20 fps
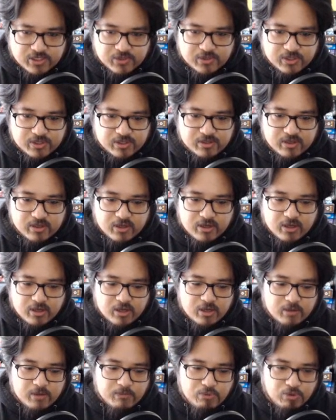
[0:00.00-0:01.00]
You can
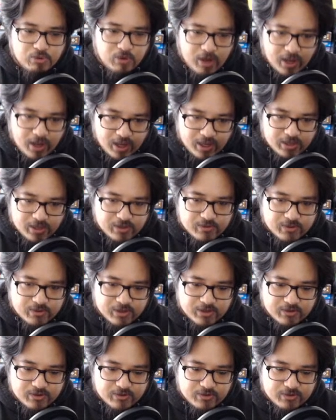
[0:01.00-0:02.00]
pray. You
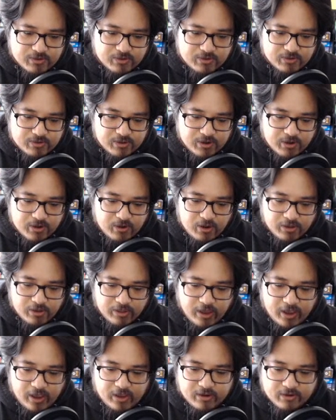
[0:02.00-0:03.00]
can, all
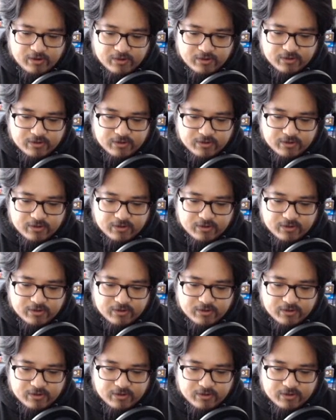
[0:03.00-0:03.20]
that.